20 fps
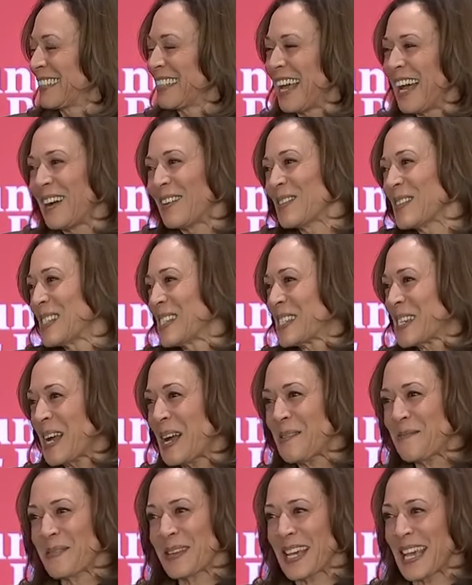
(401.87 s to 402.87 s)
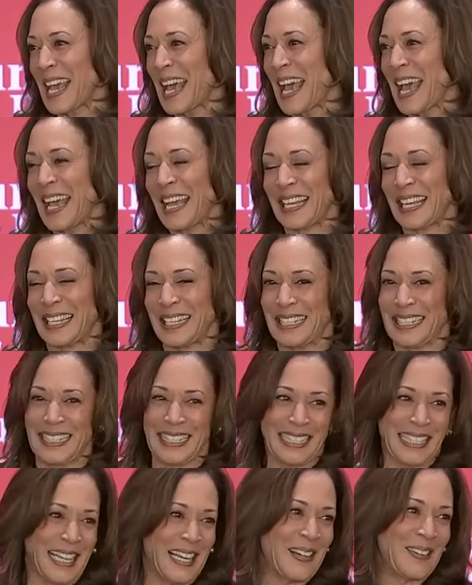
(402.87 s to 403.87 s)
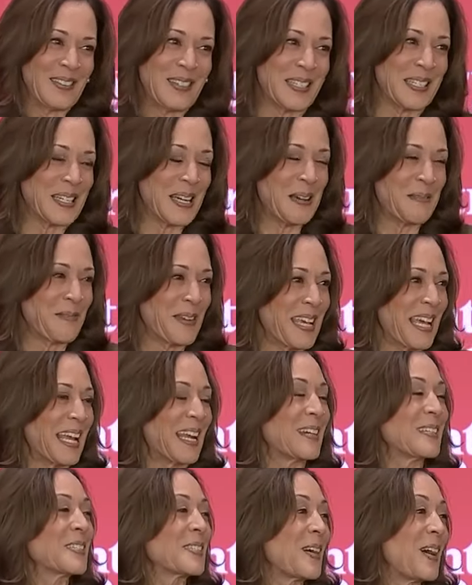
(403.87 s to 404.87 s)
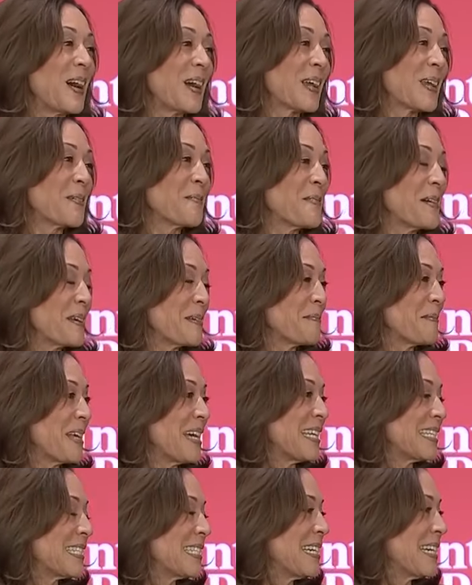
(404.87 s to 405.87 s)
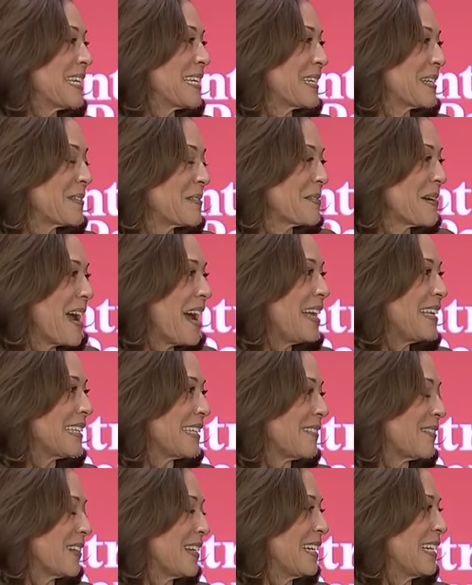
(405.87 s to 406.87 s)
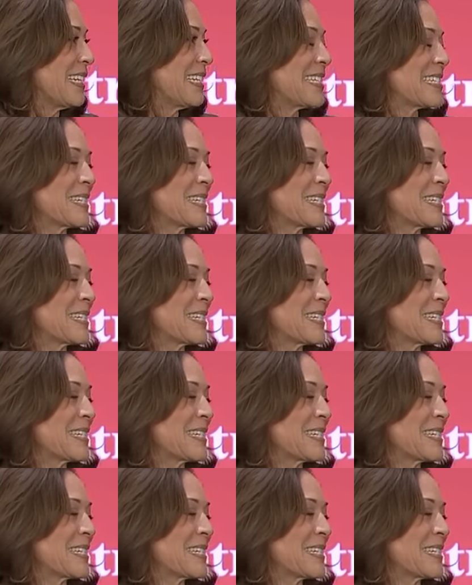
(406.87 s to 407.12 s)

That was John McCain. That was John McCain. I was talking about him last night at a rally, right?